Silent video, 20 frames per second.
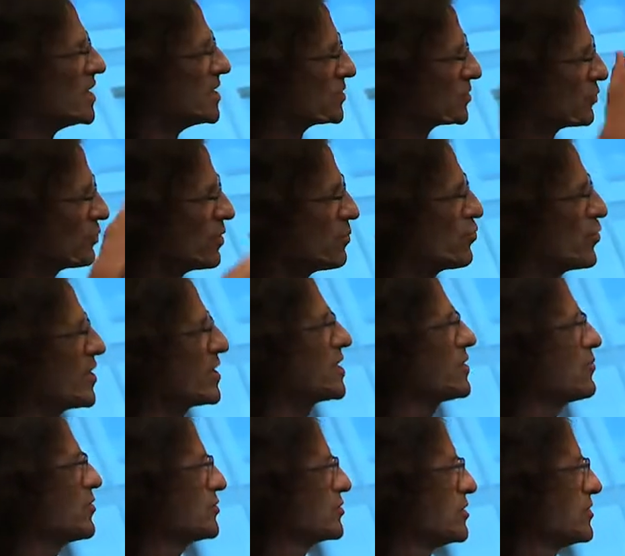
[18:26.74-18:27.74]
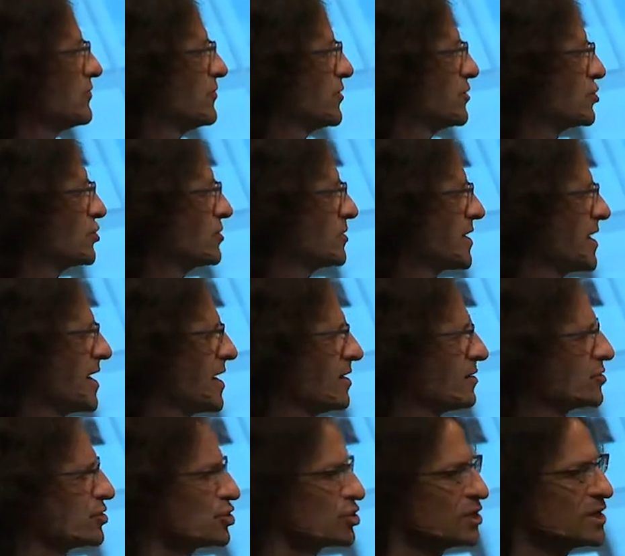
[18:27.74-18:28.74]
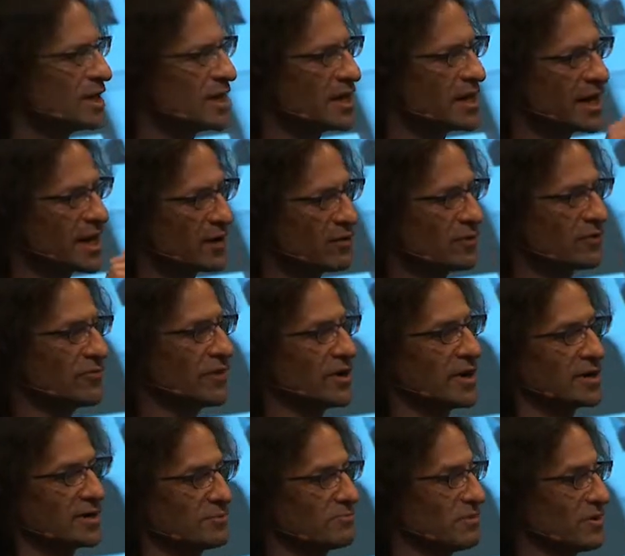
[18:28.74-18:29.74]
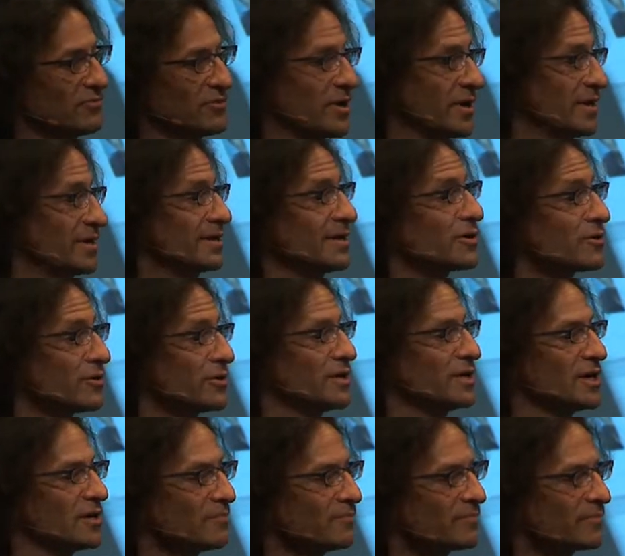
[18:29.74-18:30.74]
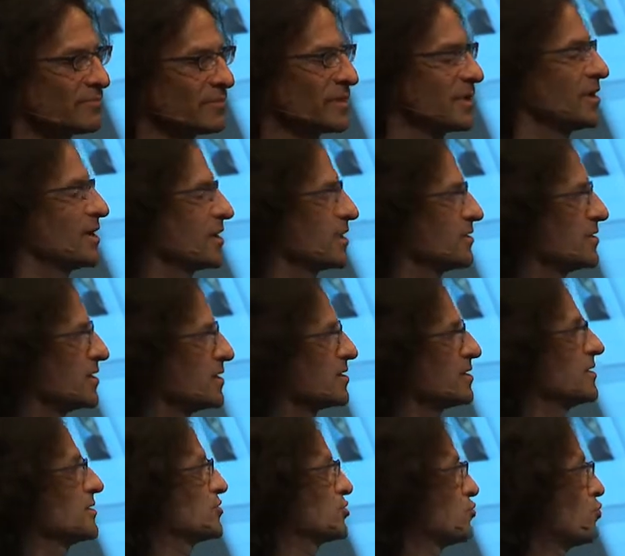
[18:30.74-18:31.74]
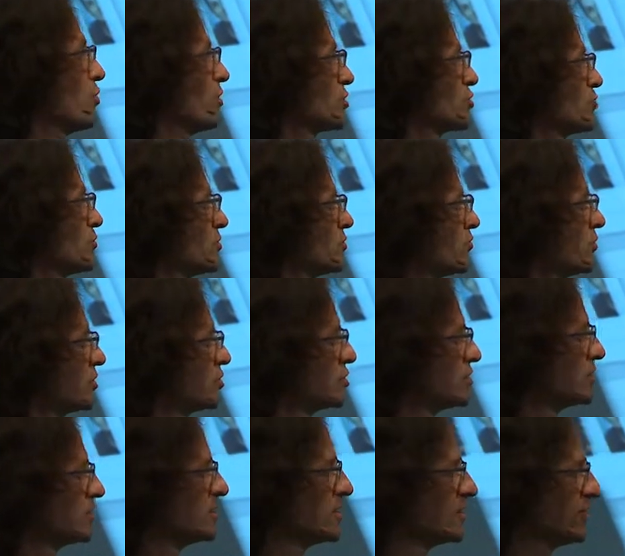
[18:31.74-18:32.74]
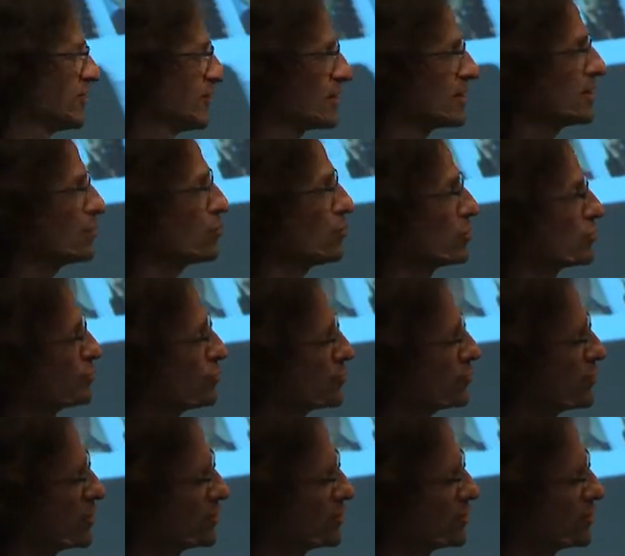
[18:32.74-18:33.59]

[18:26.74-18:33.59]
So we bring him onto the virtual couch. And if I click on him, I can then click to Watch with Richard. And if I click Watch with